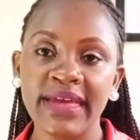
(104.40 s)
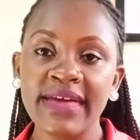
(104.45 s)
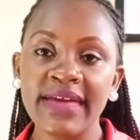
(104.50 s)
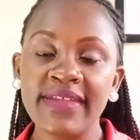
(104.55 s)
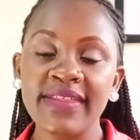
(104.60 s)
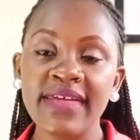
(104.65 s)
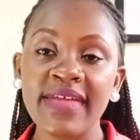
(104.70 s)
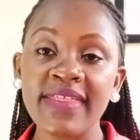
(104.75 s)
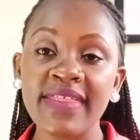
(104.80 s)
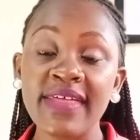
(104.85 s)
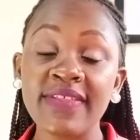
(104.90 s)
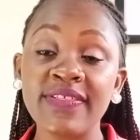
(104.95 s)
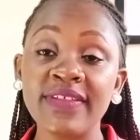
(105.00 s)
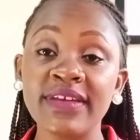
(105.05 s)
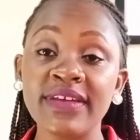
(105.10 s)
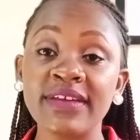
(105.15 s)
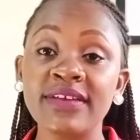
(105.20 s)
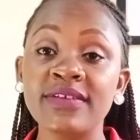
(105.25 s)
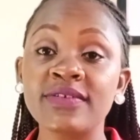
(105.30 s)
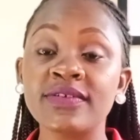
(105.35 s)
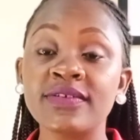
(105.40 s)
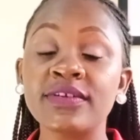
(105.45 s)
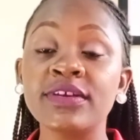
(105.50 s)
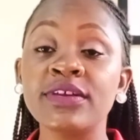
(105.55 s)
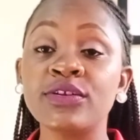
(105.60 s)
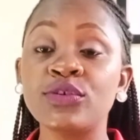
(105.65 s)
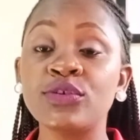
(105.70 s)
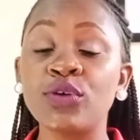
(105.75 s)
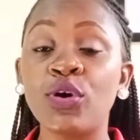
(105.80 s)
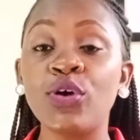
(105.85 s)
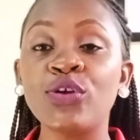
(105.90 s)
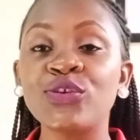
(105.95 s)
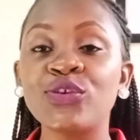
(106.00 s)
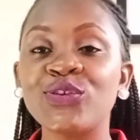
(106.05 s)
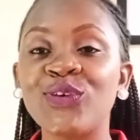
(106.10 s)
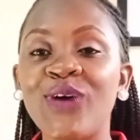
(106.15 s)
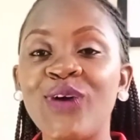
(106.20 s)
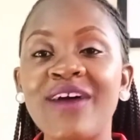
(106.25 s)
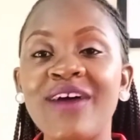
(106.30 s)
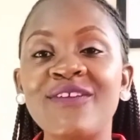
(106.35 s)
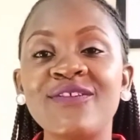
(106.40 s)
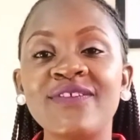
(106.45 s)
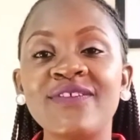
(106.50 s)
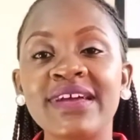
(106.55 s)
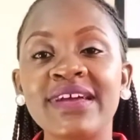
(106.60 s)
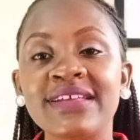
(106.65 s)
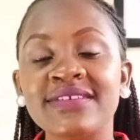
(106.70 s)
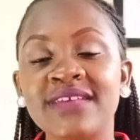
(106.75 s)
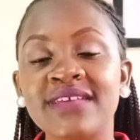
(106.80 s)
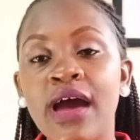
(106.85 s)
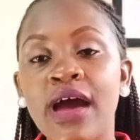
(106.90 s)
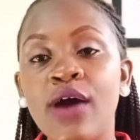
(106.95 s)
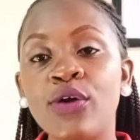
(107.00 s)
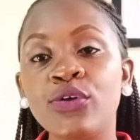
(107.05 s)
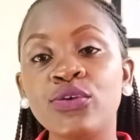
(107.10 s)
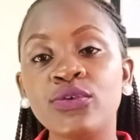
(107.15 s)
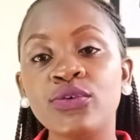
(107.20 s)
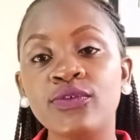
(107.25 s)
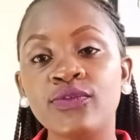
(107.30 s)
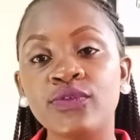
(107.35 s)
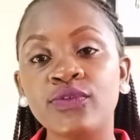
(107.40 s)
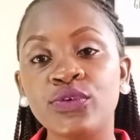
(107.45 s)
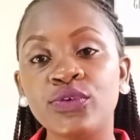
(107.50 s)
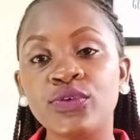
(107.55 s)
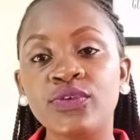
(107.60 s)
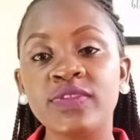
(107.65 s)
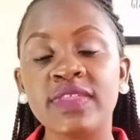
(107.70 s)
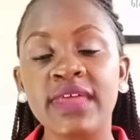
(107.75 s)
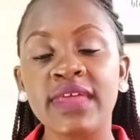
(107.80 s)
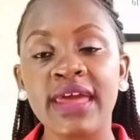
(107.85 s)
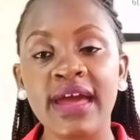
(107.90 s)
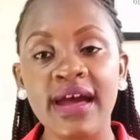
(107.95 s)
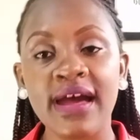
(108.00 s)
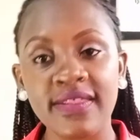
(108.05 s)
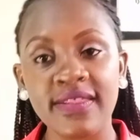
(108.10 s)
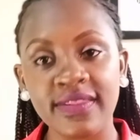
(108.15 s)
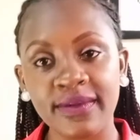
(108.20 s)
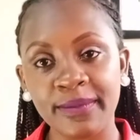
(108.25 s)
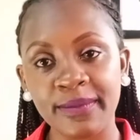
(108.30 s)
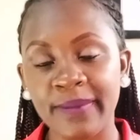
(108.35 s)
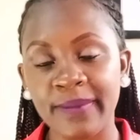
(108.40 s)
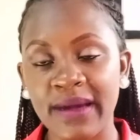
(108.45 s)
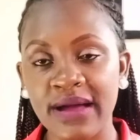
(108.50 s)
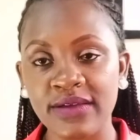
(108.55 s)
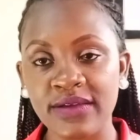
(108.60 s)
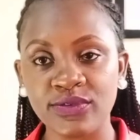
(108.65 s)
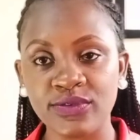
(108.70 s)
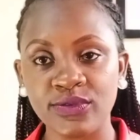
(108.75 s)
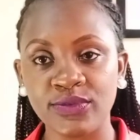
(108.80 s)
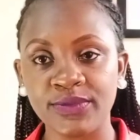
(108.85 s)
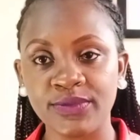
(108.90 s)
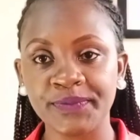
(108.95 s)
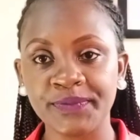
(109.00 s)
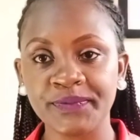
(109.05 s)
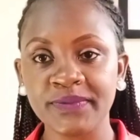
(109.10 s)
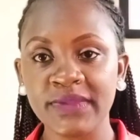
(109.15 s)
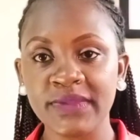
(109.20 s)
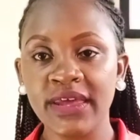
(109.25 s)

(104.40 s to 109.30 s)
The other thing is it also affects how you view the other person.